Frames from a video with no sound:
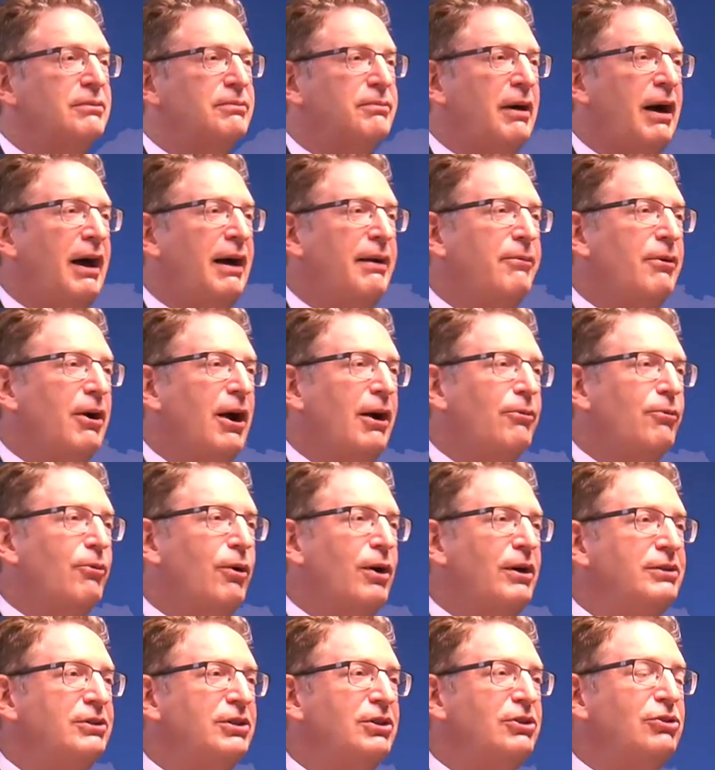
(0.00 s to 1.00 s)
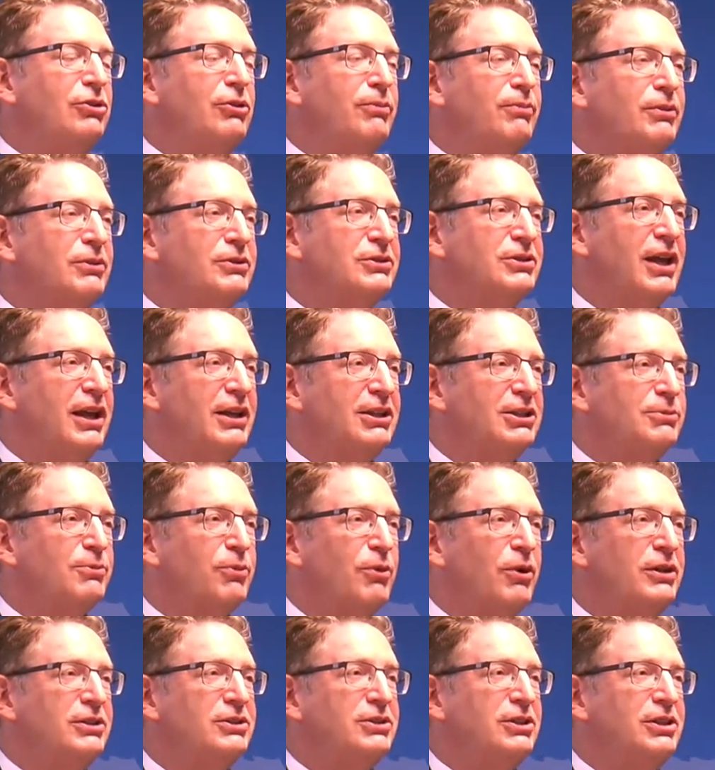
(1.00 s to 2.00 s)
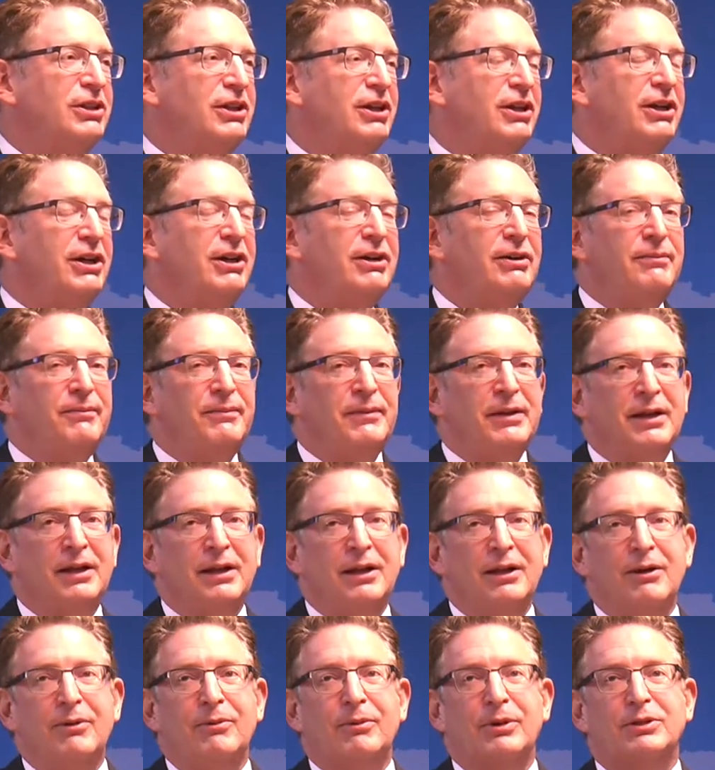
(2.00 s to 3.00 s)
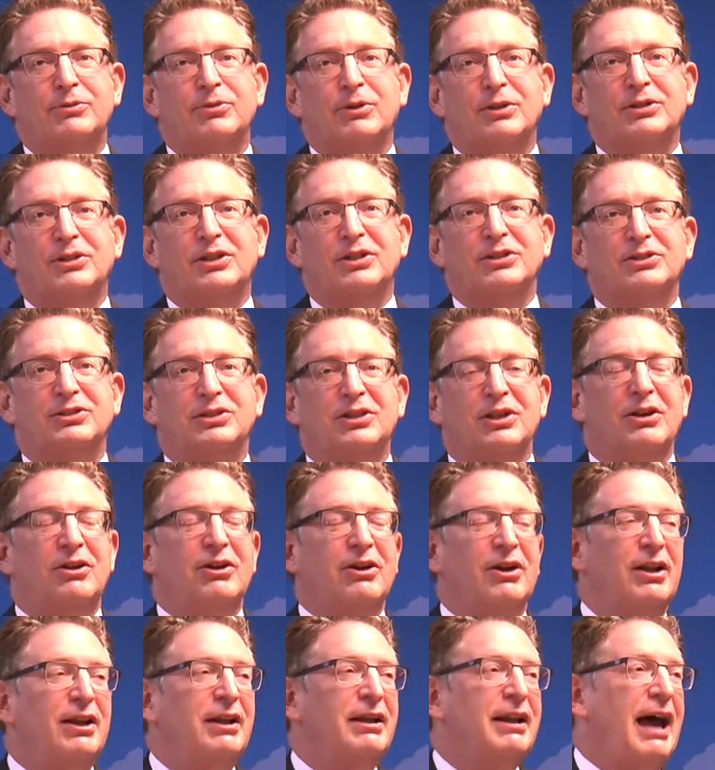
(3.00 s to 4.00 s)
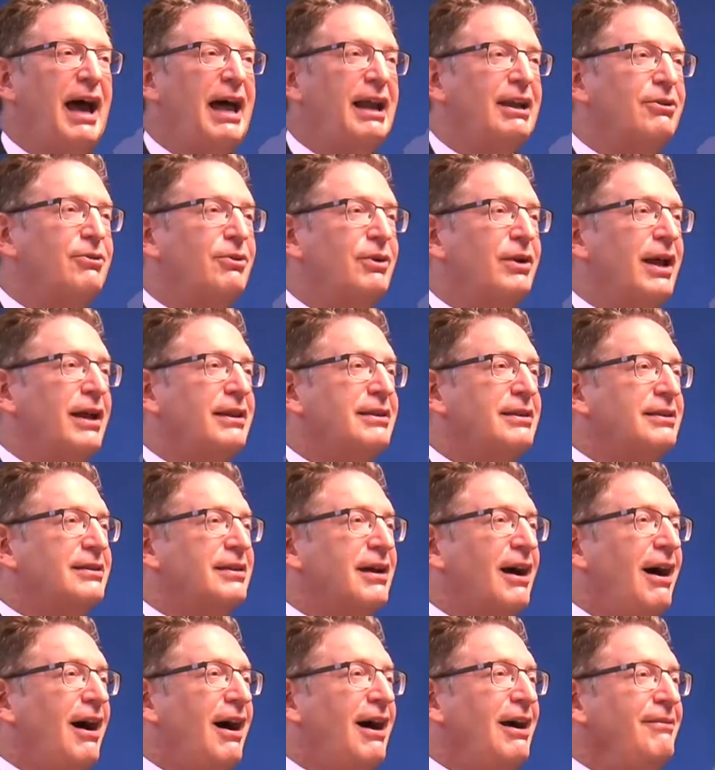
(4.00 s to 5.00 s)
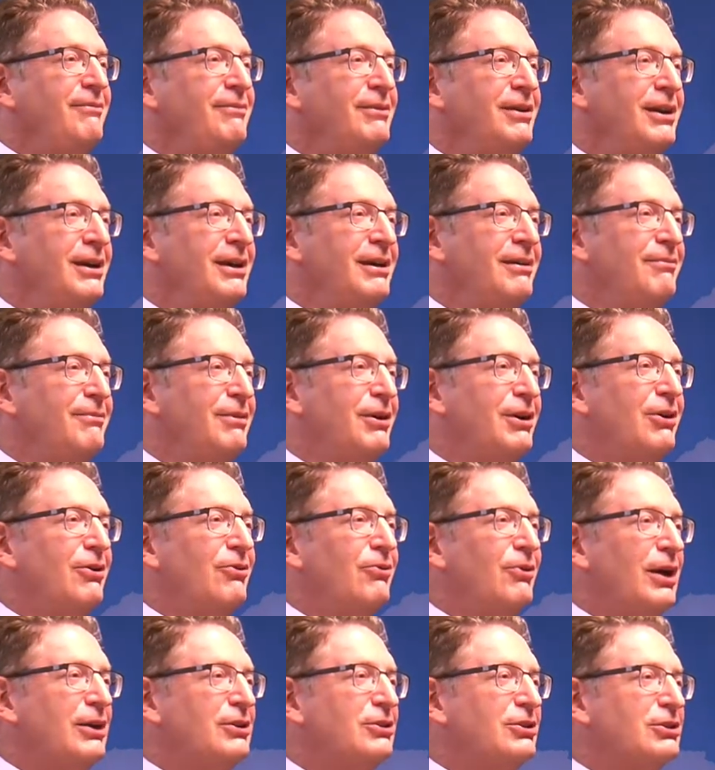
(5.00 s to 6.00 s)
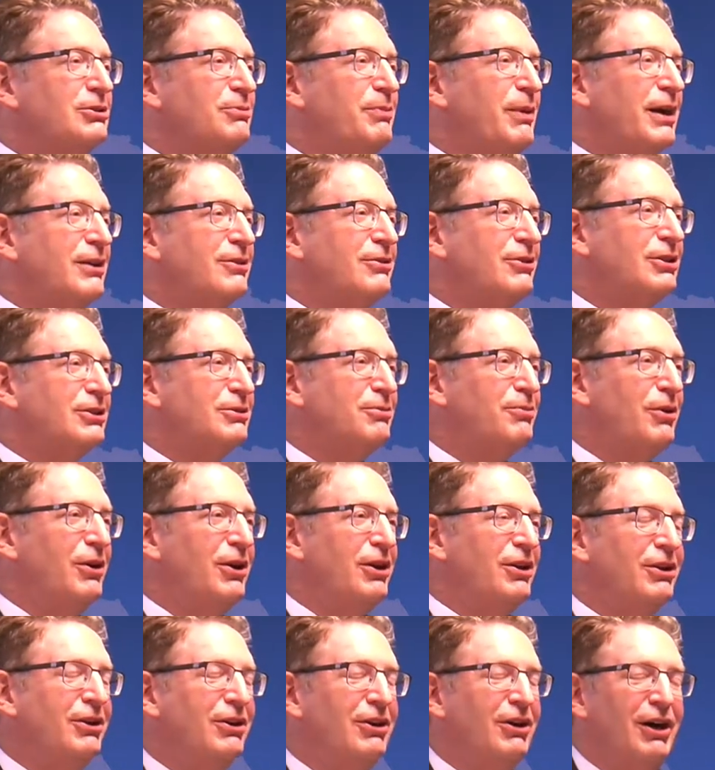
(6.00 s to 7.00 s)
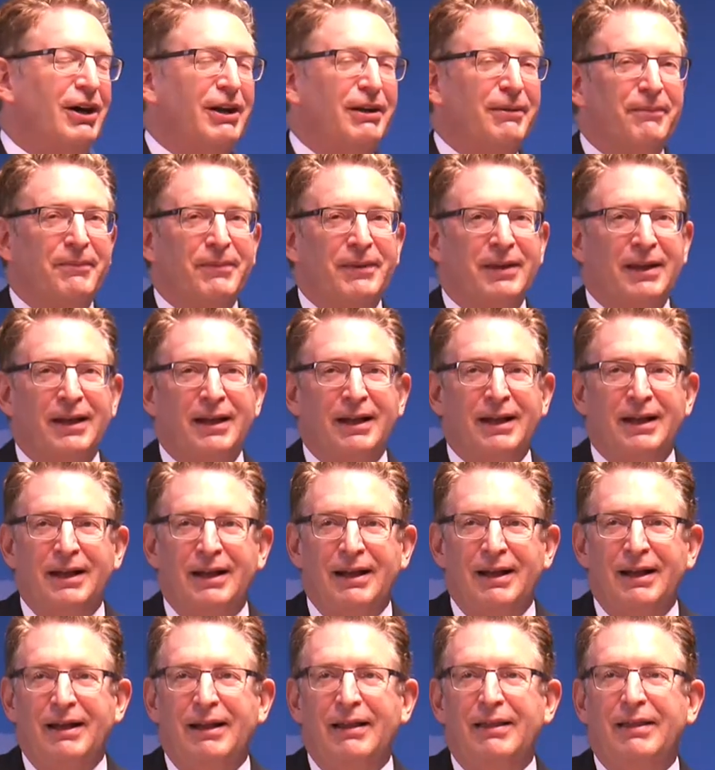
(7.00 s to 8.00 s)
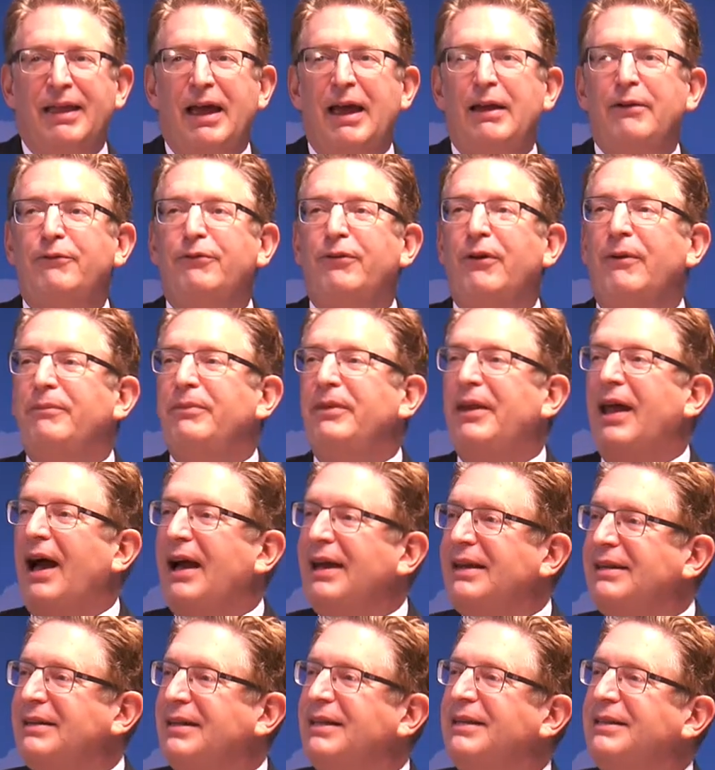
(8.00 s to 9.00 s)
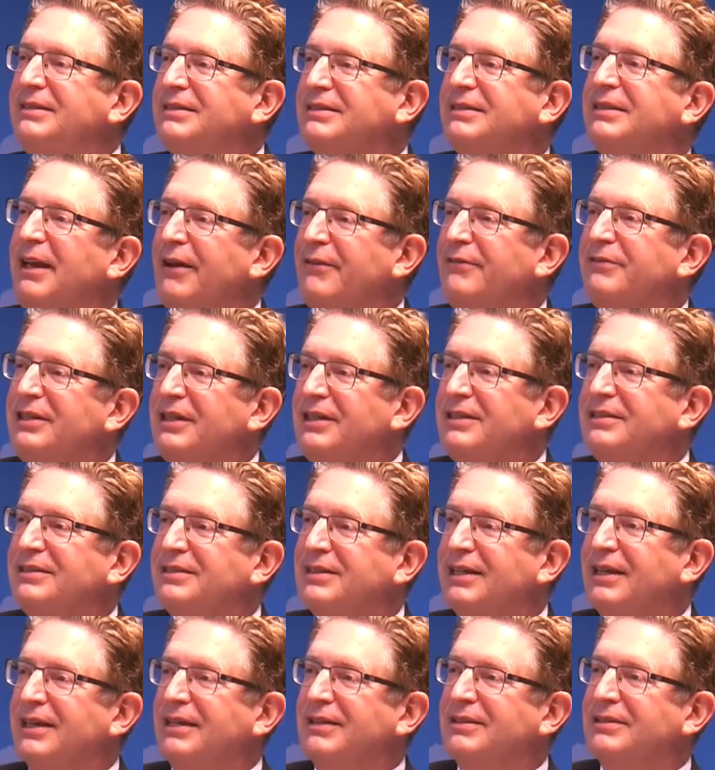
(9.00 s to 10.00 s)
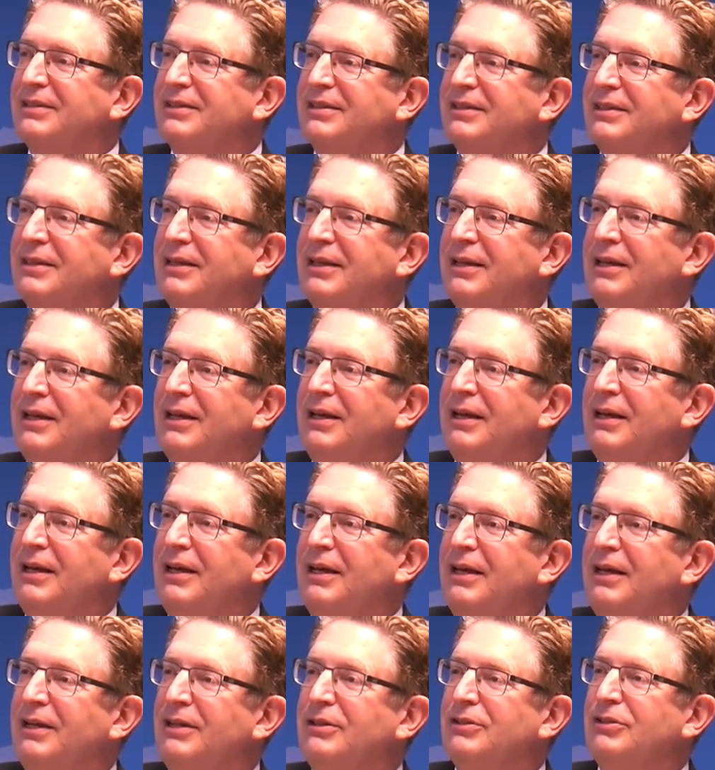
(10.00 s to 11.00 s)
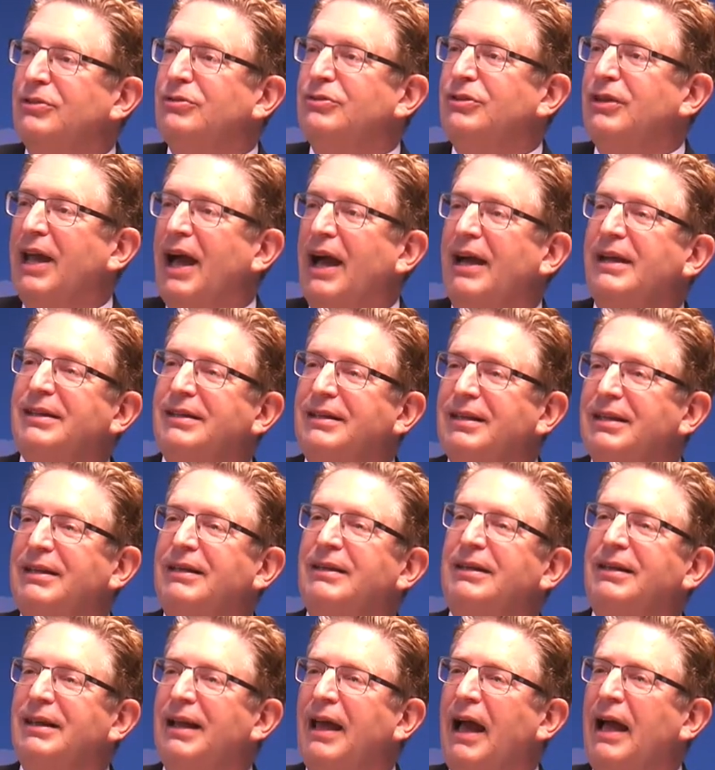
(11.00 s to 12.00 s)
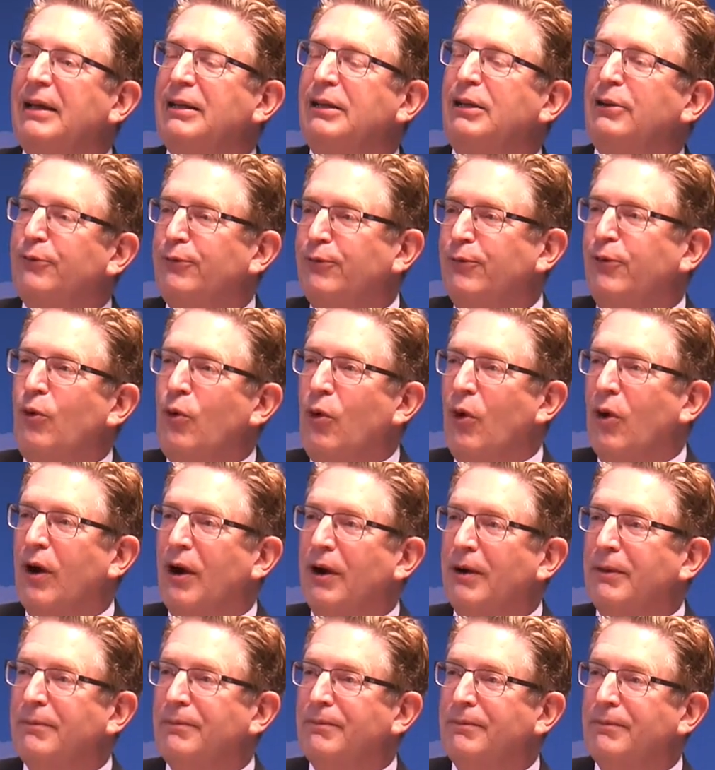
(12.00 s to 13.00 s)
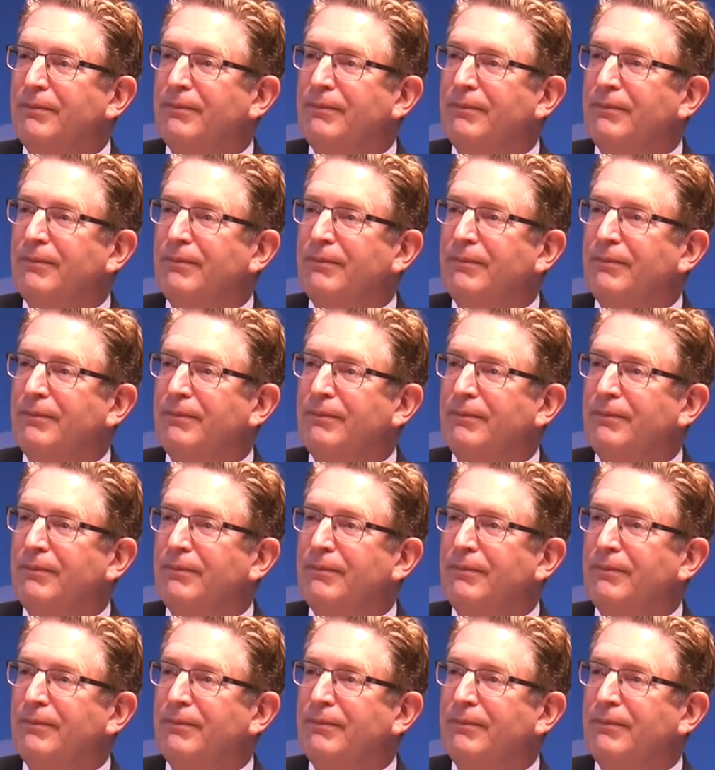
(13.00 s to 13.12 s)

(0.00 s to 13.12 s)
by around 1 to 2 percentage points a year, which was considered inadequate at the time, but in retrospect looks pretty good. Then from 1976 to 1994,